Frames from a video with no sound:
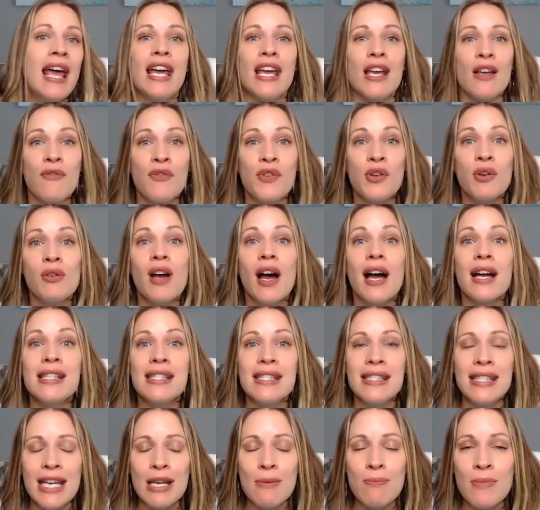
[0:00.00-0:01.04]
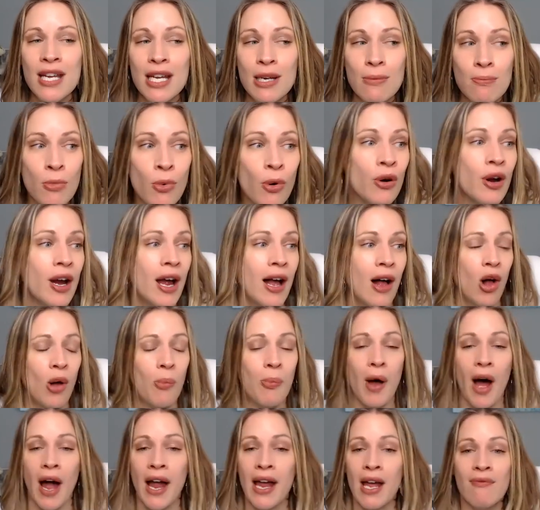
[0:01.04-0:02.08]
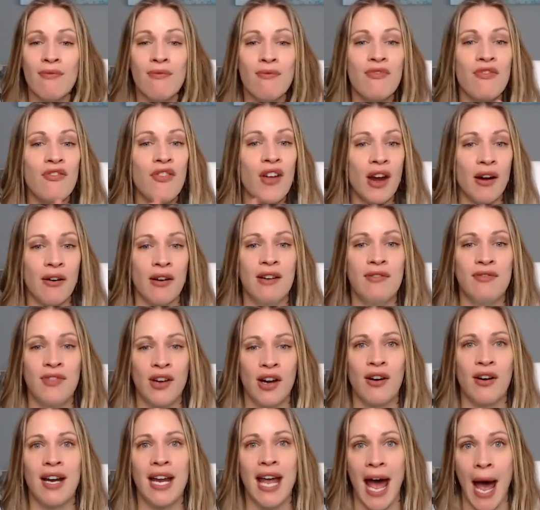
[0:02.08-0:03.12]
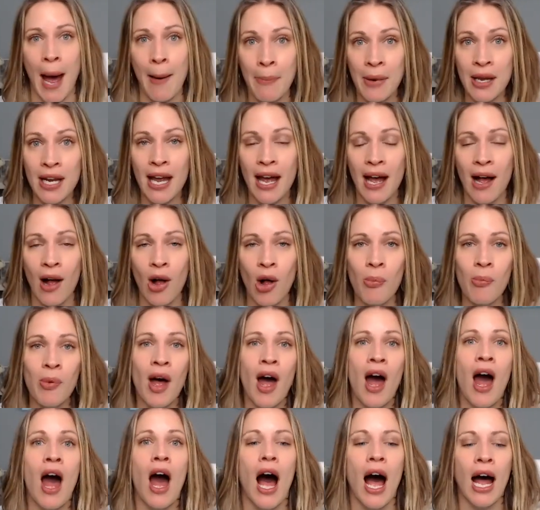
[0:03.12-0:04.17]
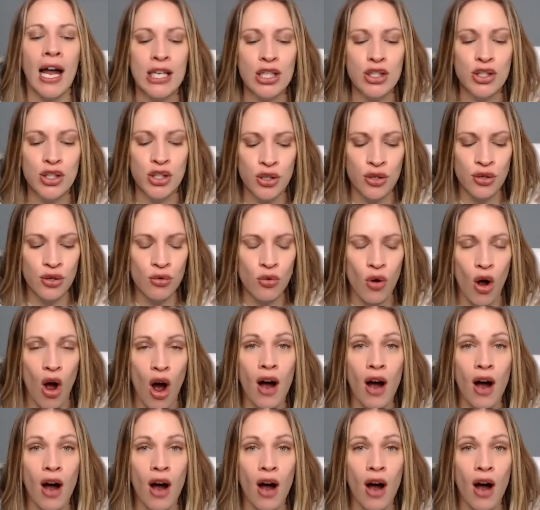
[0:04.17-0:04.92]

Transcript: If you guys need, need more help, I am very, very happy to help. I do